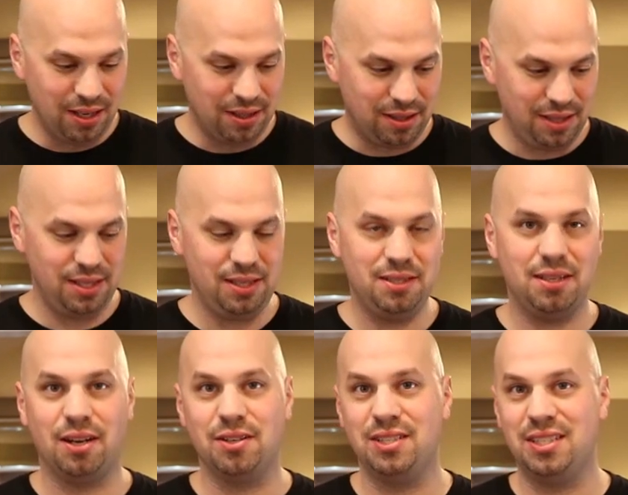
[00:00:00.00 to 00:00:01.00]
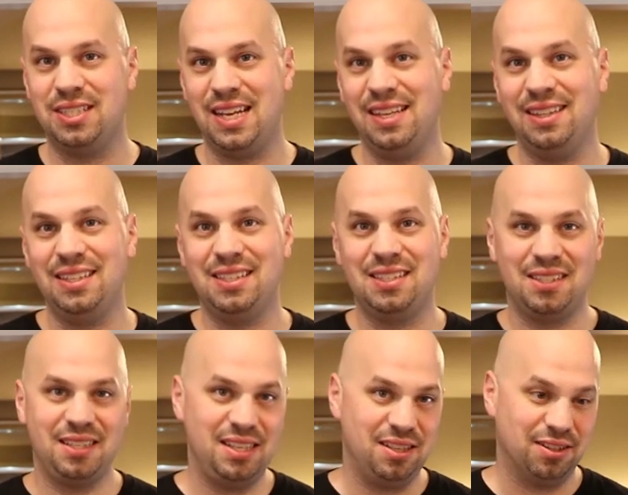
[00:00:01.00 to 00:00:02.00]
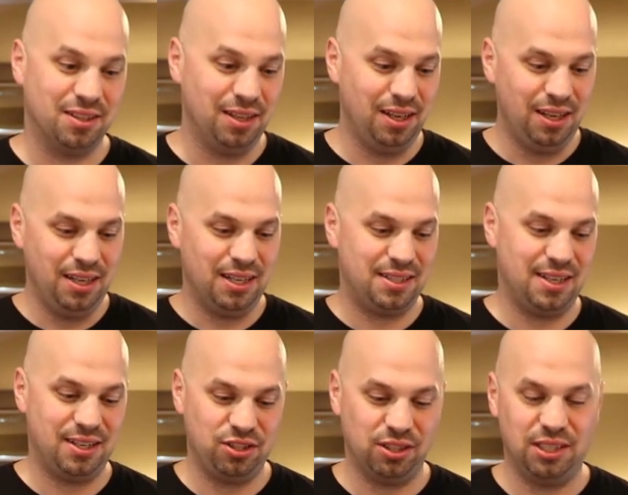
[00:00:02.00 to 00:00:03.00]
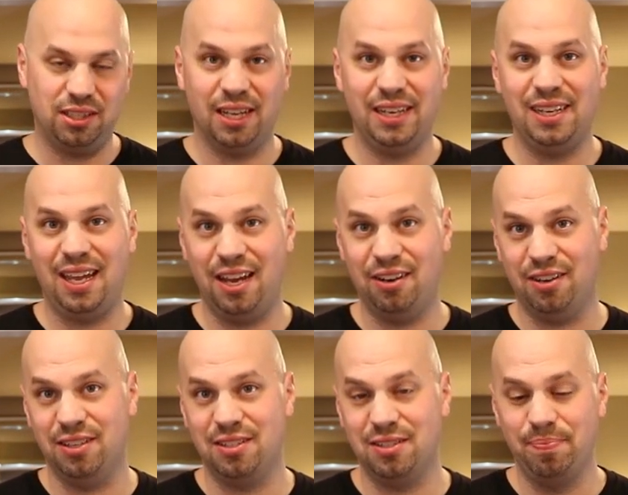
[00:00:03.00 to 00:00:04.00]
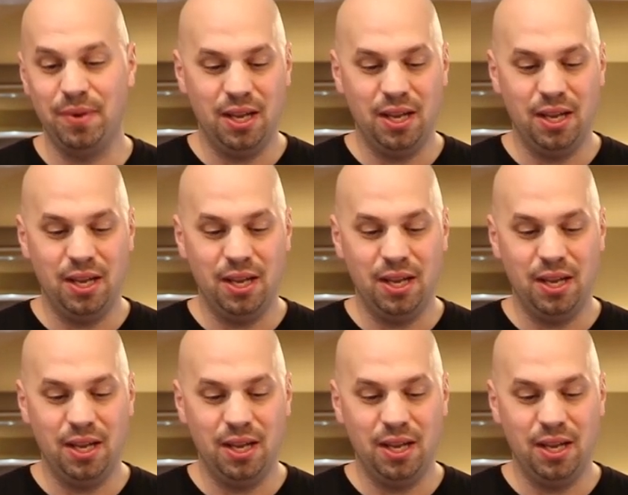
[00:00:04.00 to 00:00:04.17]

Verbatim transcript: These are stainless steel, essentially Glencairns.